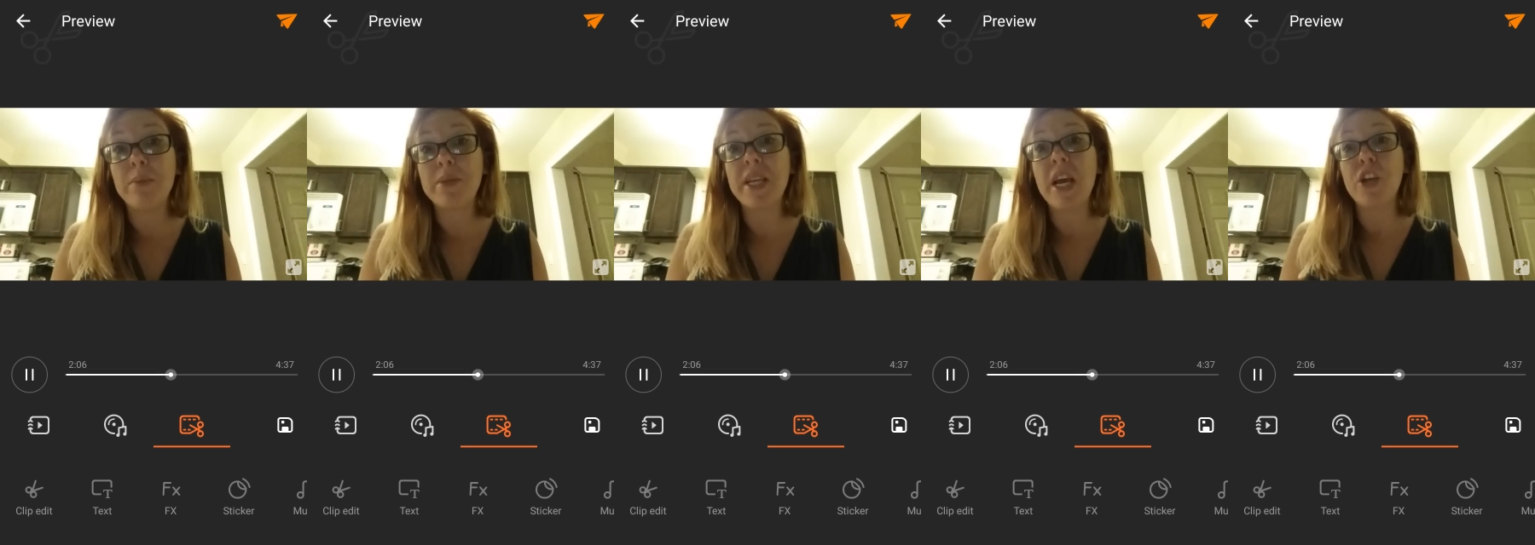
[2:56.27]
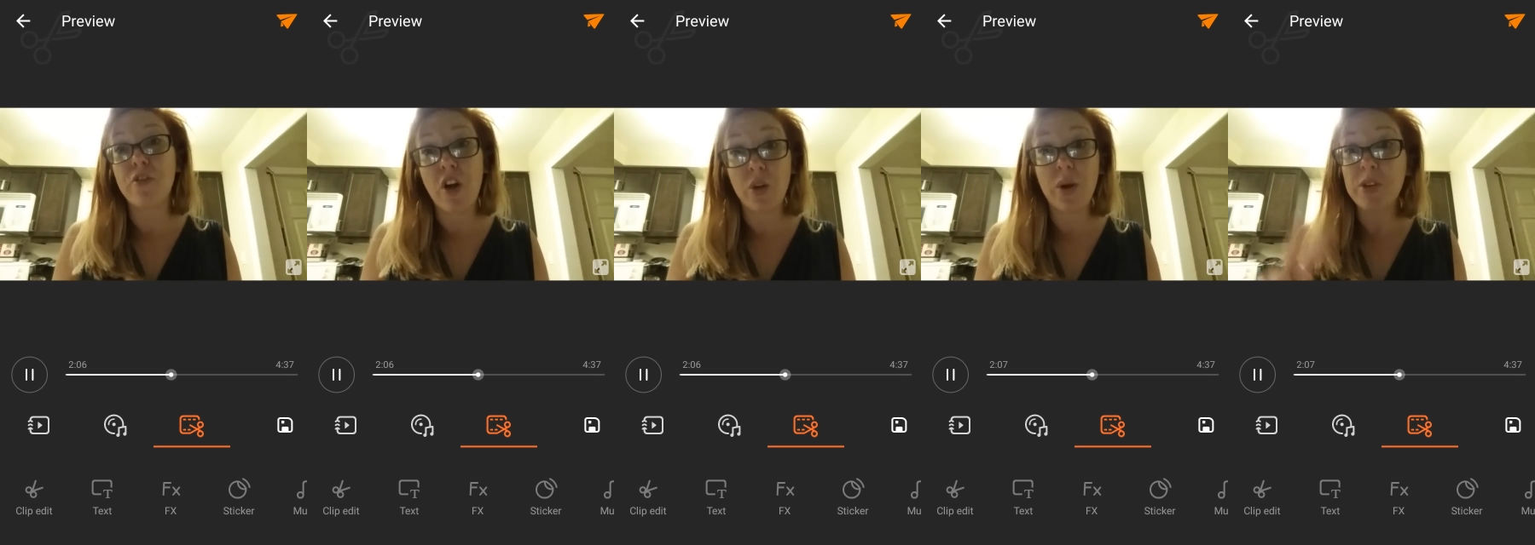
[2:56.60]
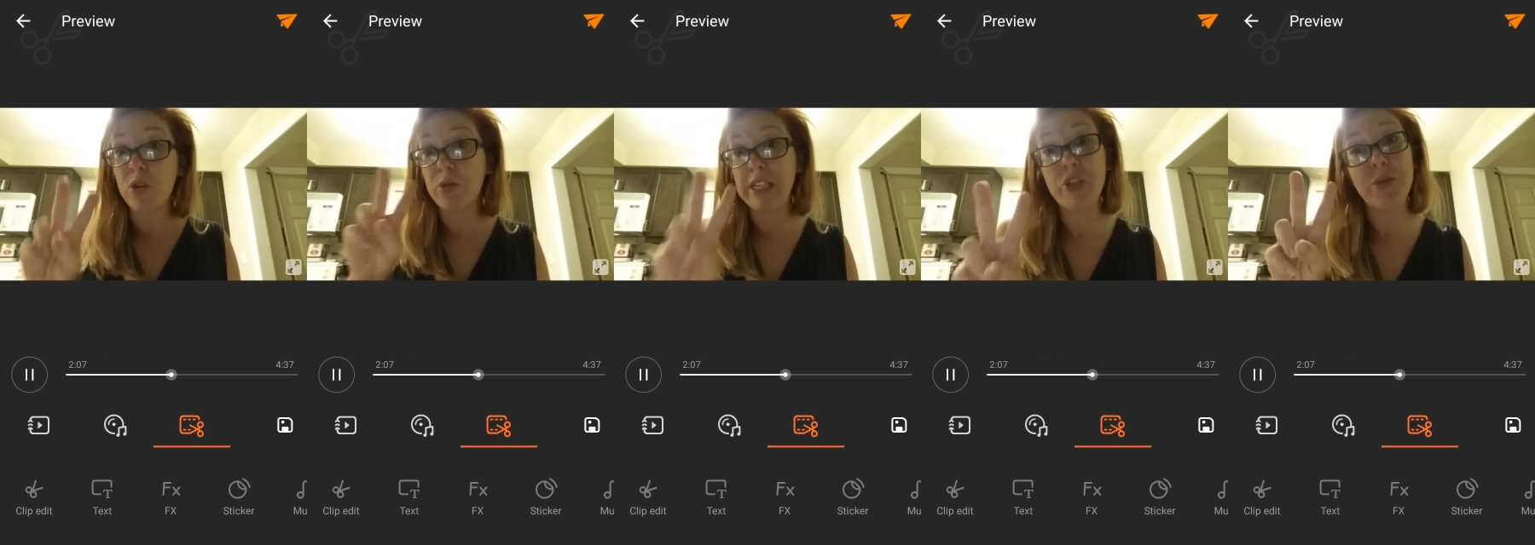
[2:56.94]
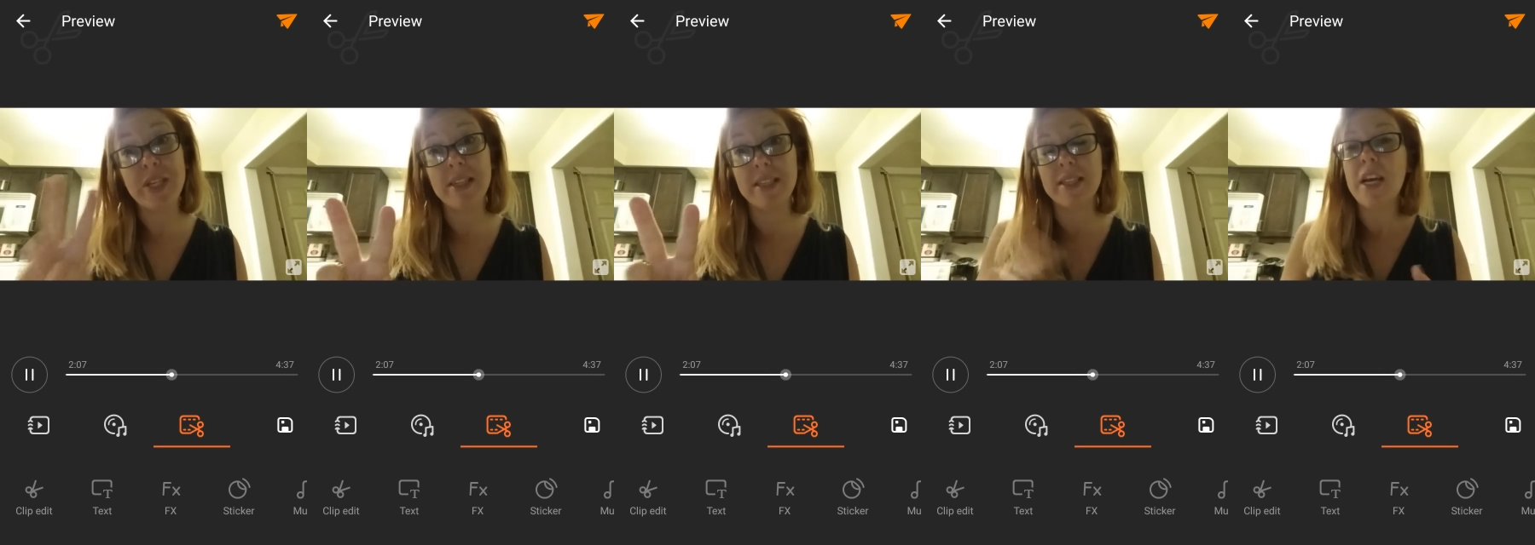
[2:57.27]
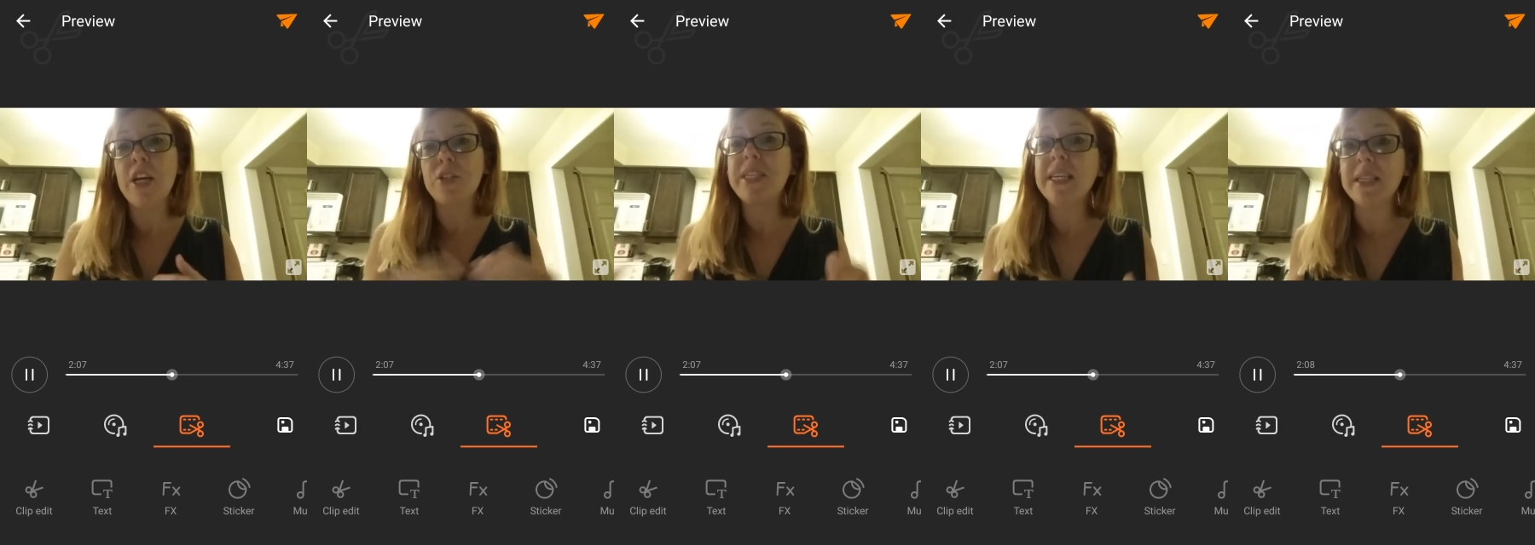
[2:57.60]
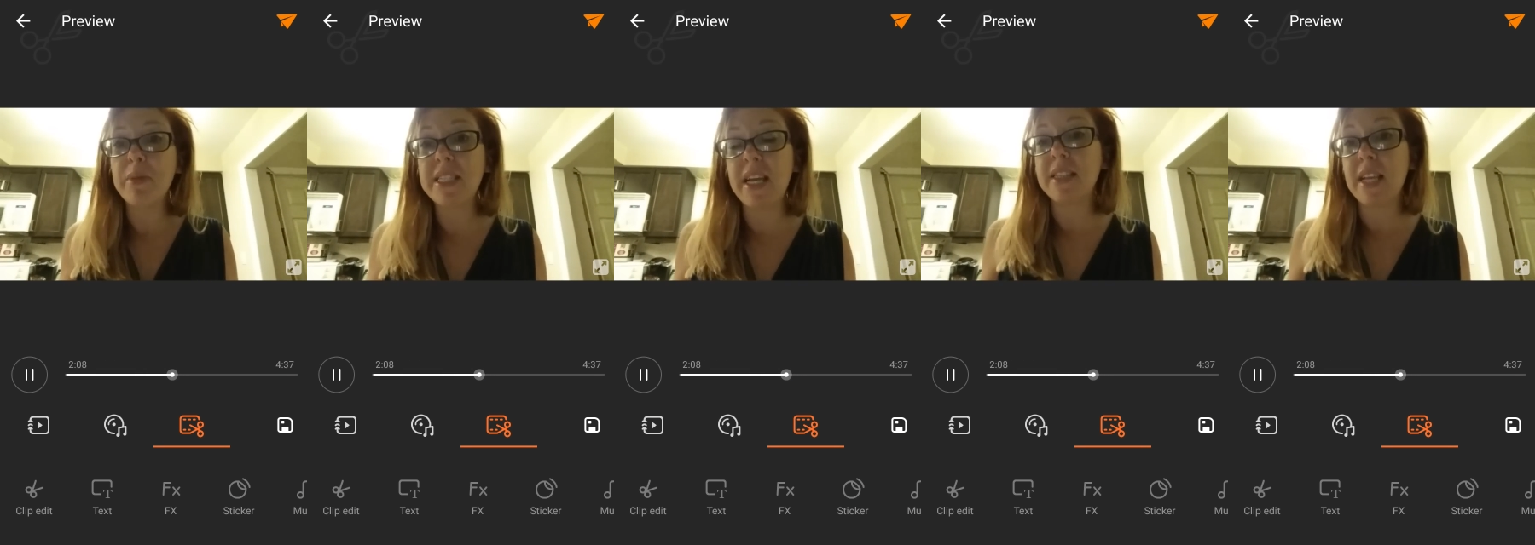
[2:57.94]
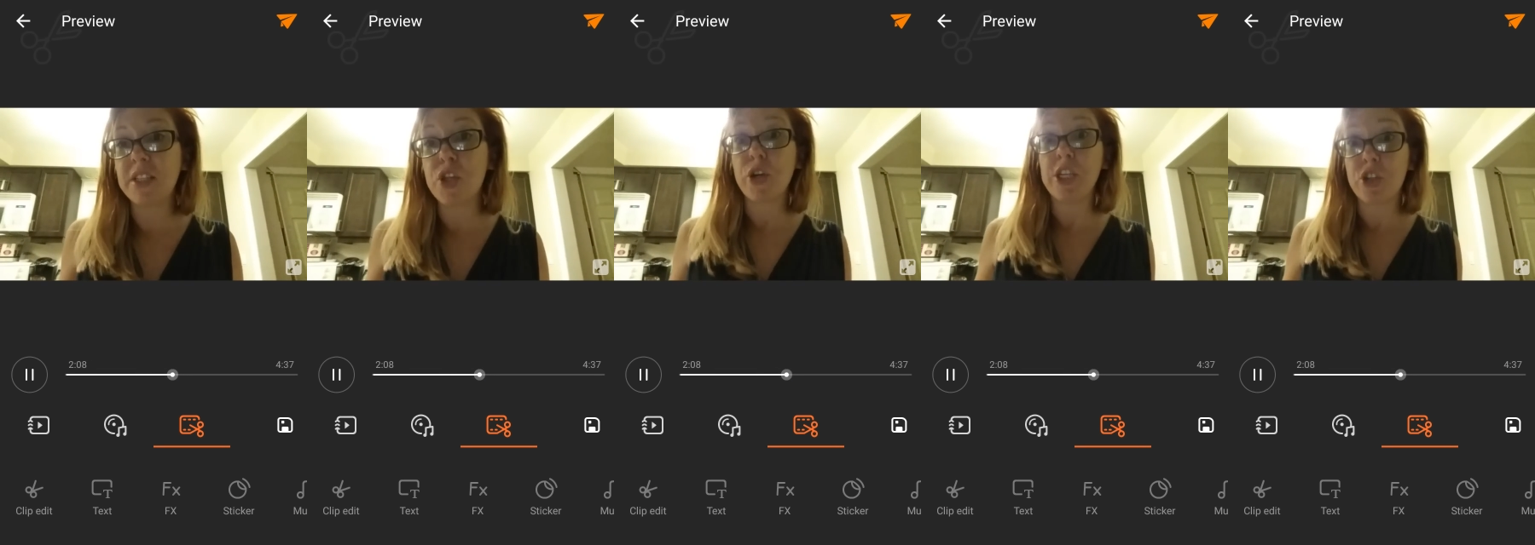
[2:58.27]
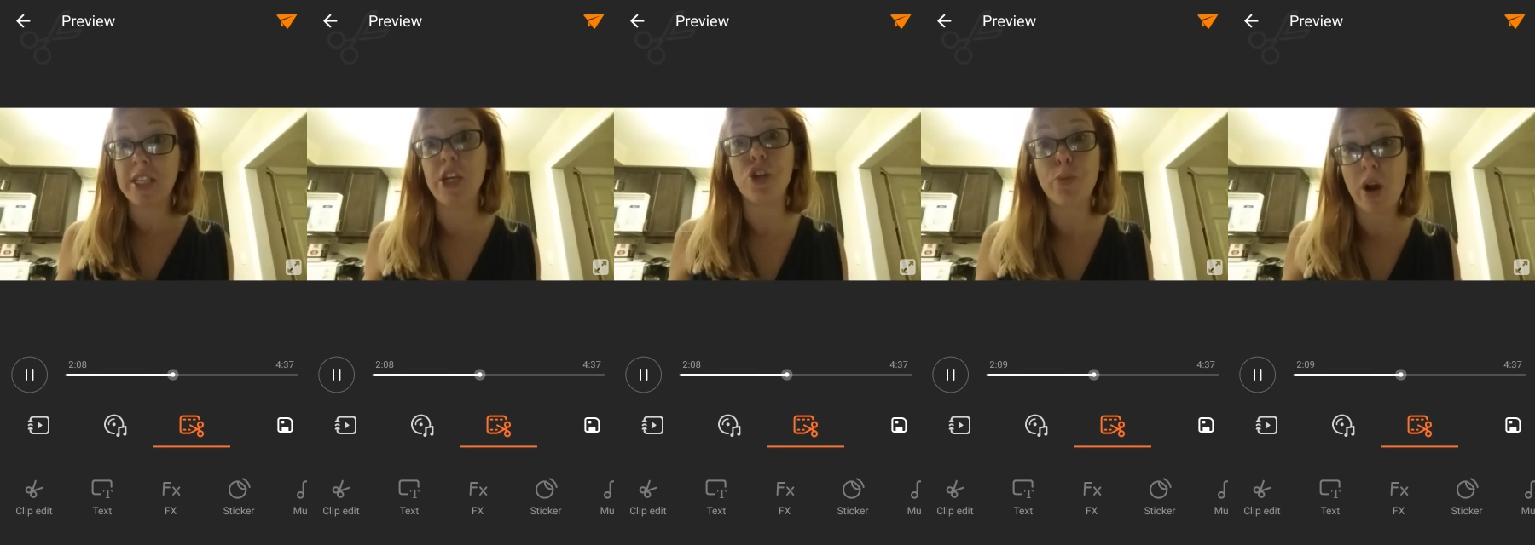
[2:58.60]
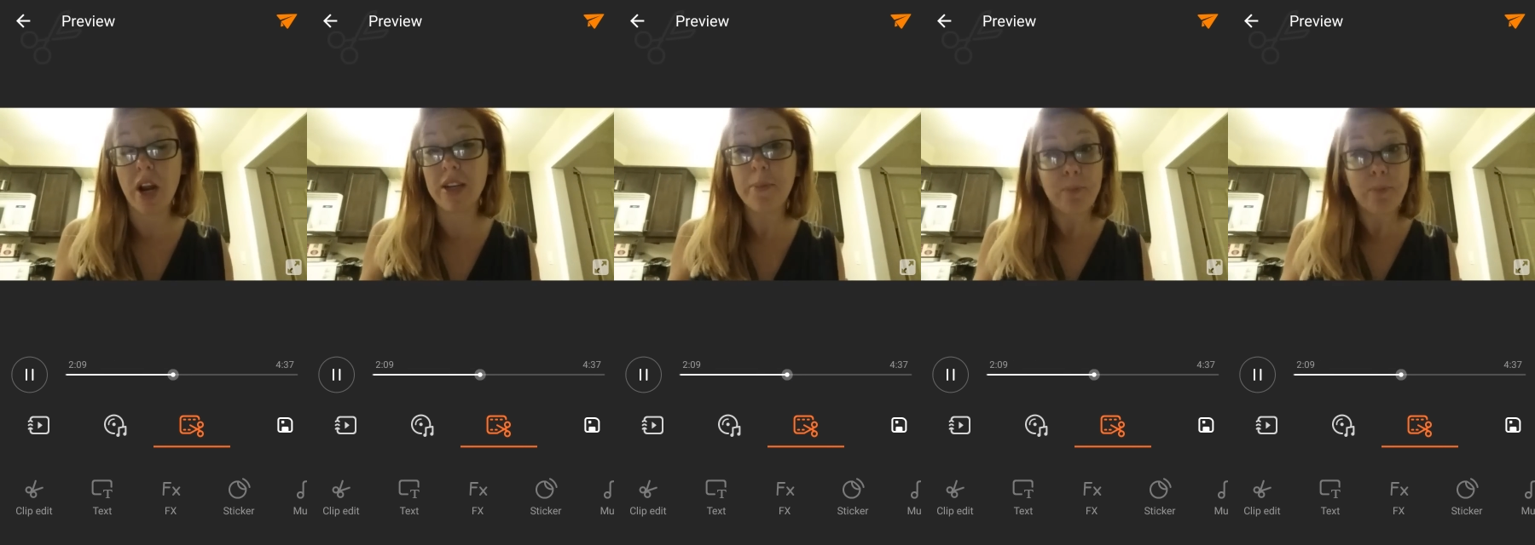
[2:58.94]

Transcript: If I only two